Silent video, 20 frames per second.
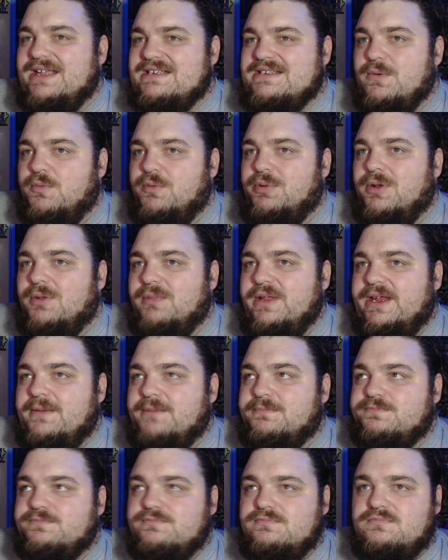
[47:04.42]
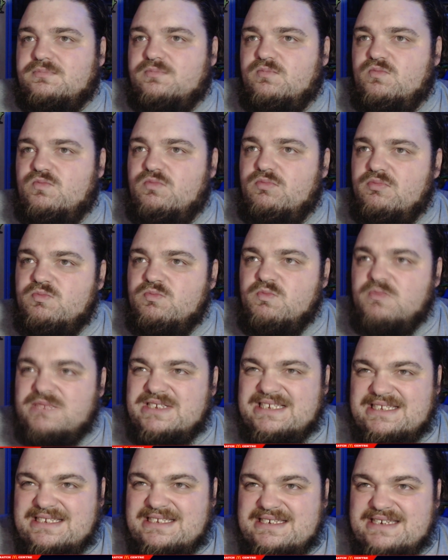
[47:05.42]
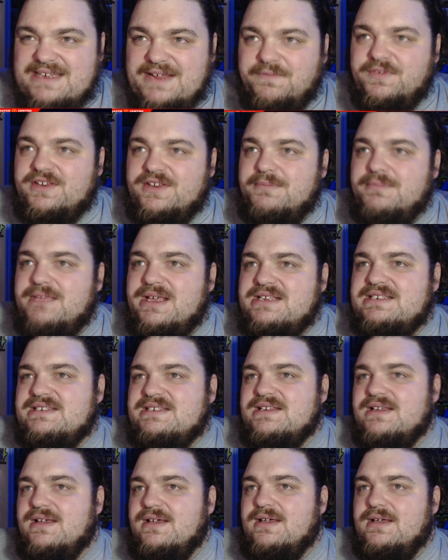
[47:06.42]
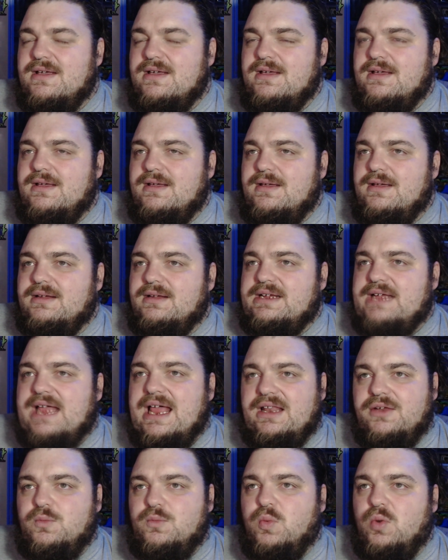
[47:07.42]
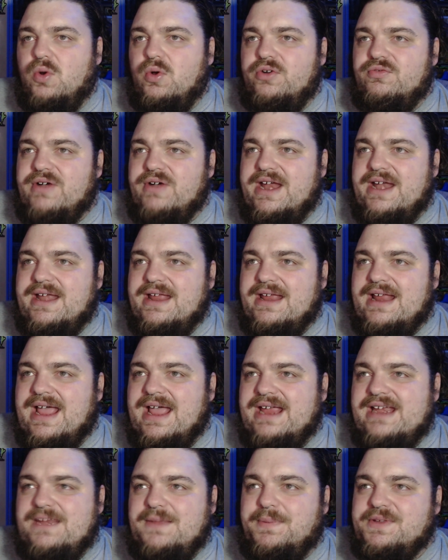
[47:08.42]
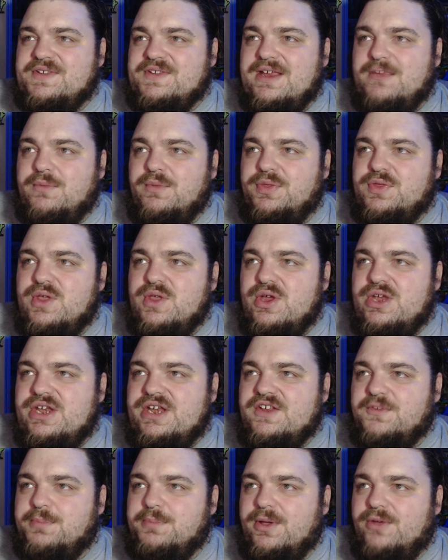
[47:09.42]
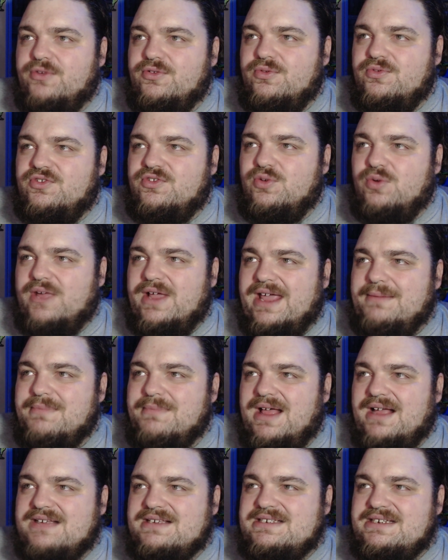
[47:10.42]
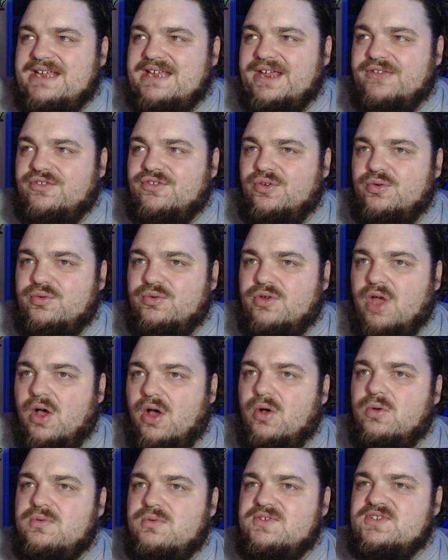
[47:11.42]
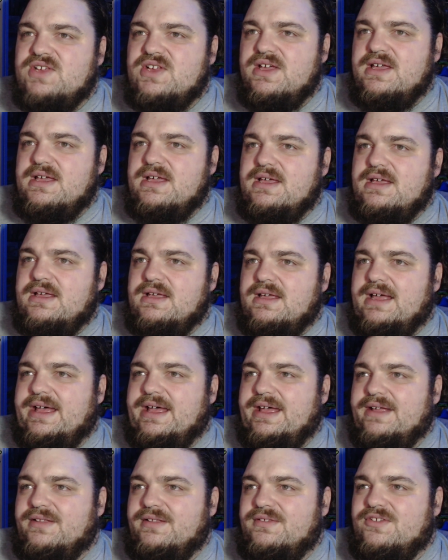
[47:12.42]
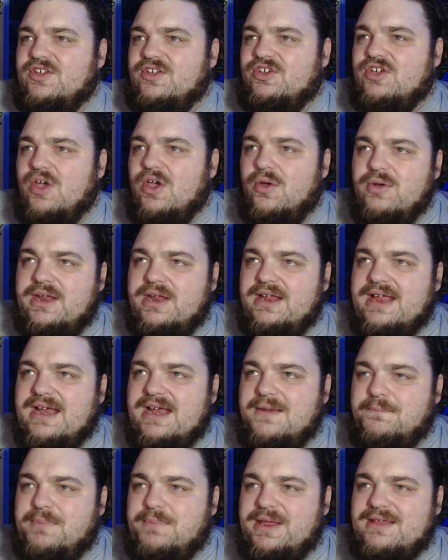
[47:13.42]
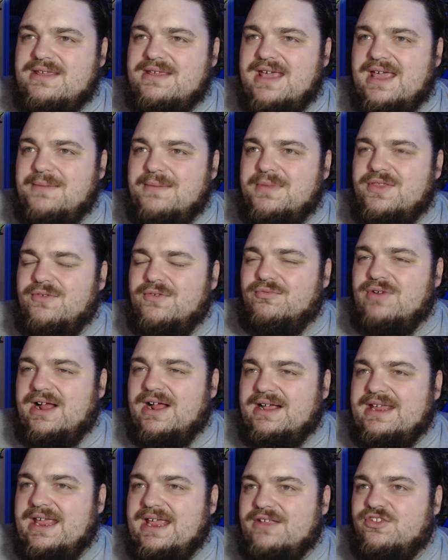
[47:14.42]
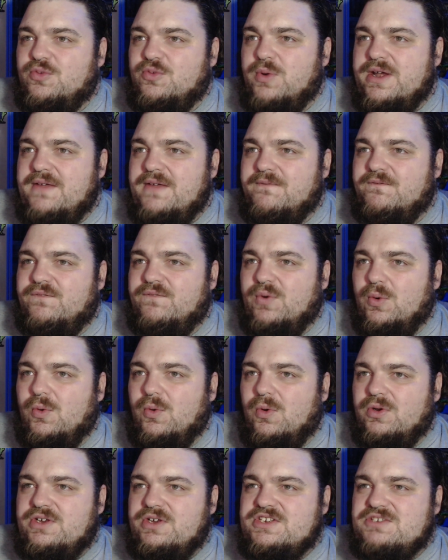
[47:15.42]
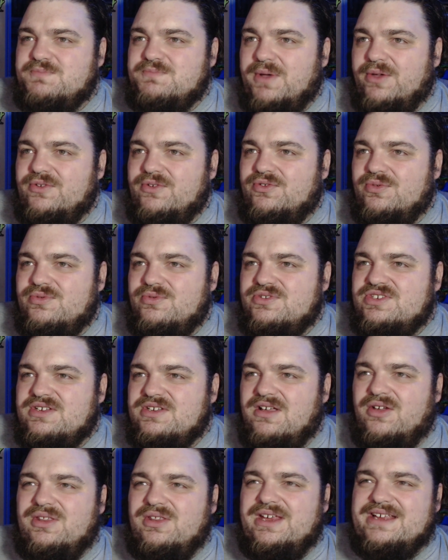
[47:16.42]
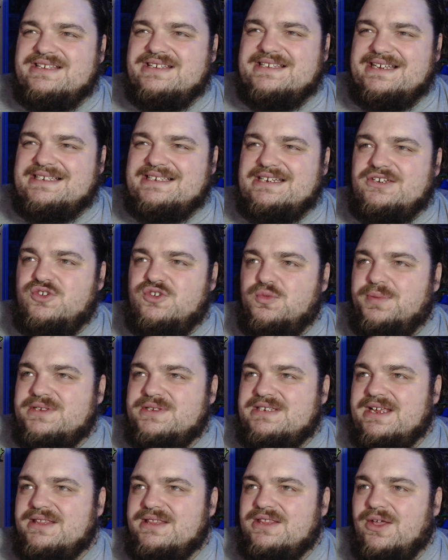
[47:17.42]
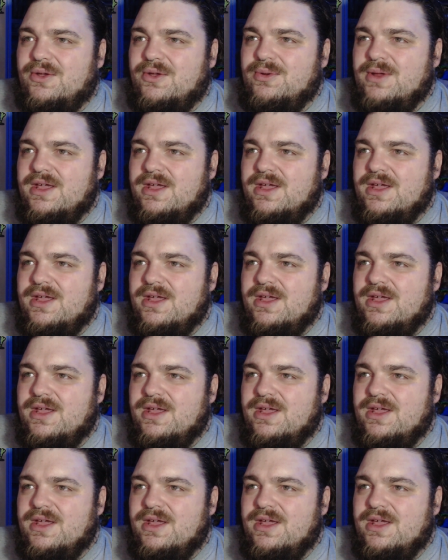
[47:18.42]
that were probably stiff to miss, Callan Ward ran at 80% with 30 disposals, took 8 marks and kicked 2 goals. De Koning had a big game in the ruck. He had 24 disposals, only at 62% though.